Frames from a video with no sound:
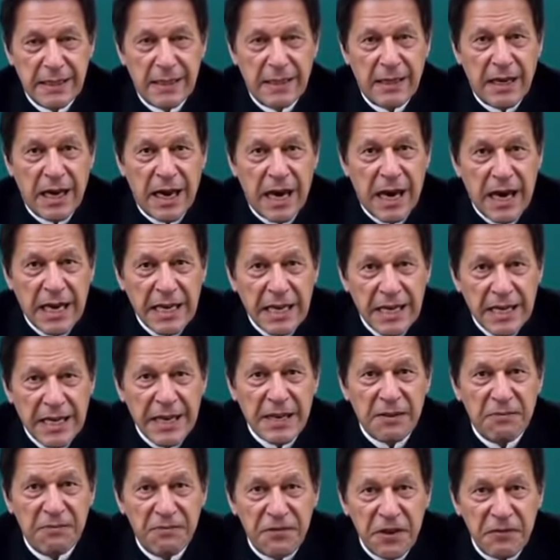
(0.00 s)

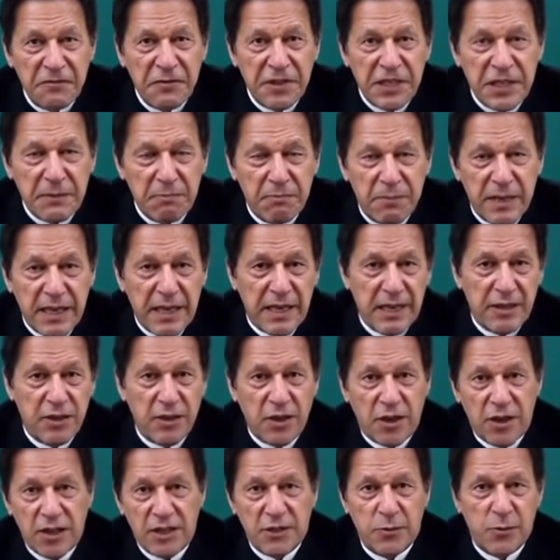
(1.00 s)
$150 billion
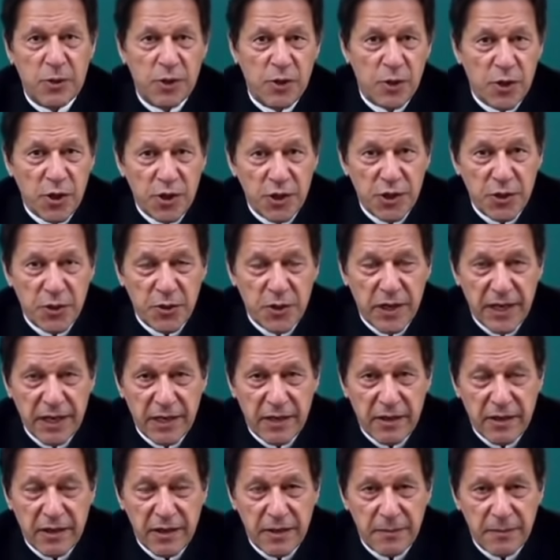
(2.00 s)
was lost to our
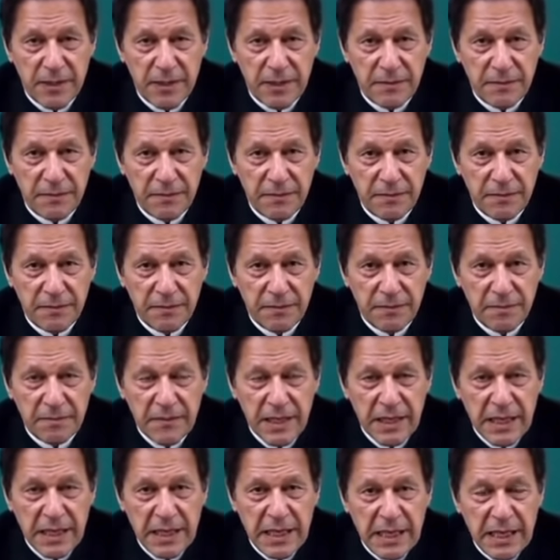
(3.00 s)
economy.
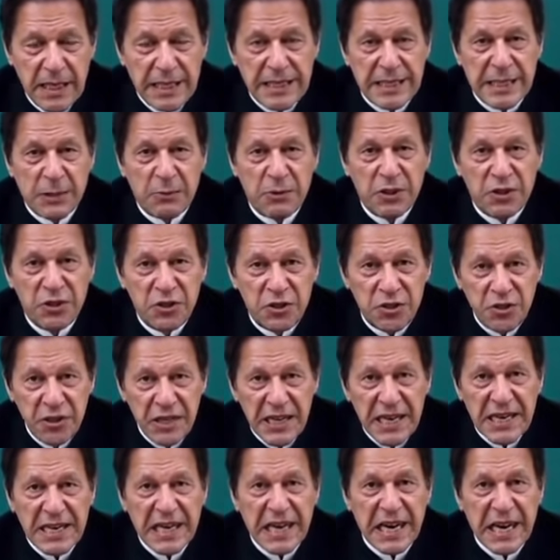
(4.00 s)
There were
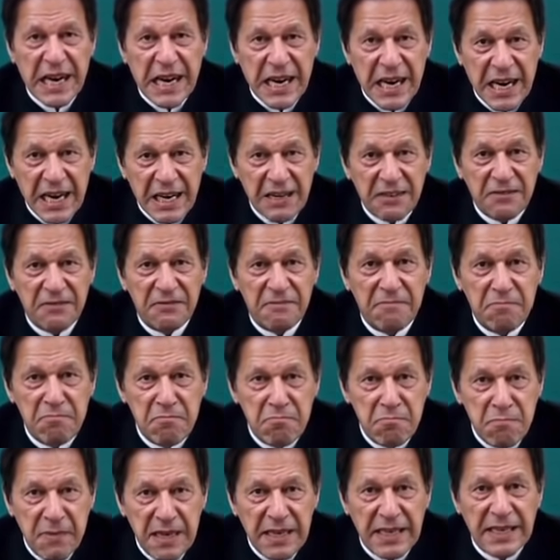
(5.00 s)
3.5
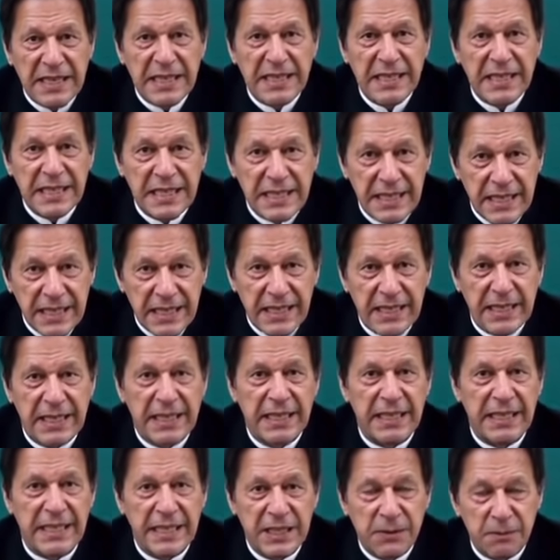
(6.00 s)
million internally
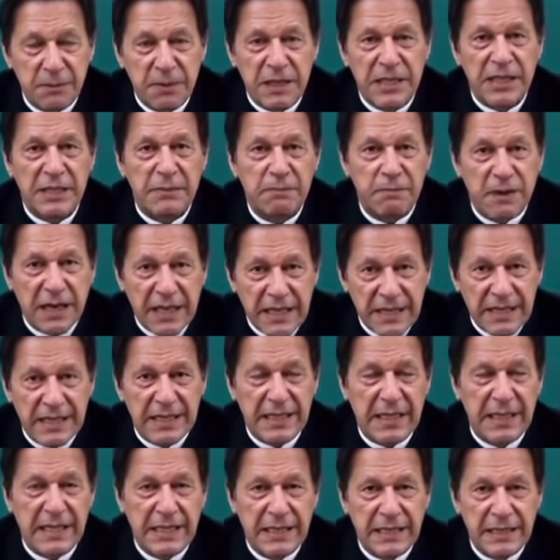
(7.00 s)
displaced
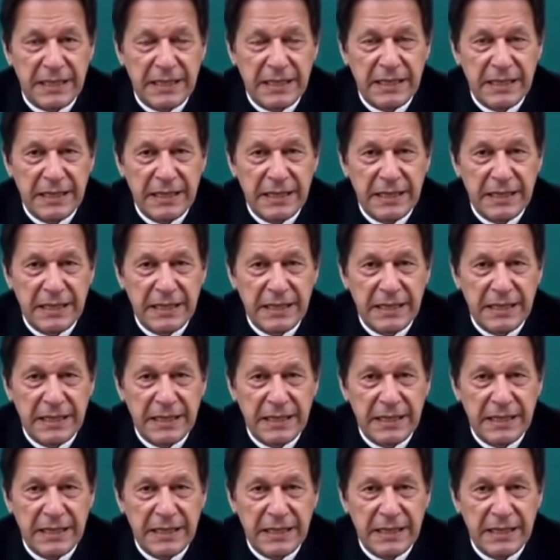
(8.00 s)
Pakistanis.